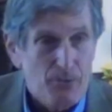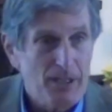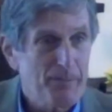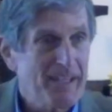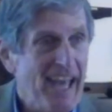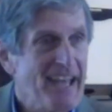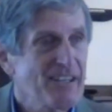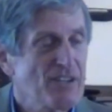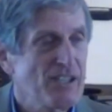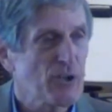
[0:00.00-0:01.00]
Well, it began
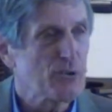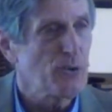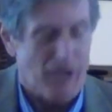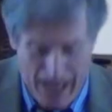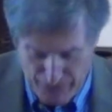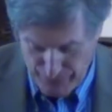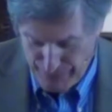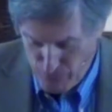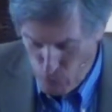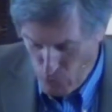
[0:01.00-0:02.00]
in the year
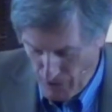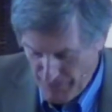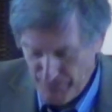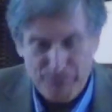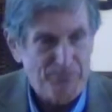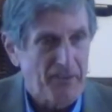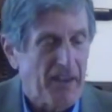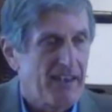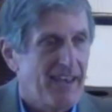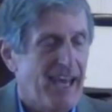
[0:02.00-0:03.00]
2004
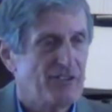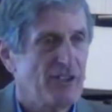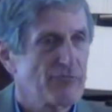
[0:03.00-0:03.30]
as a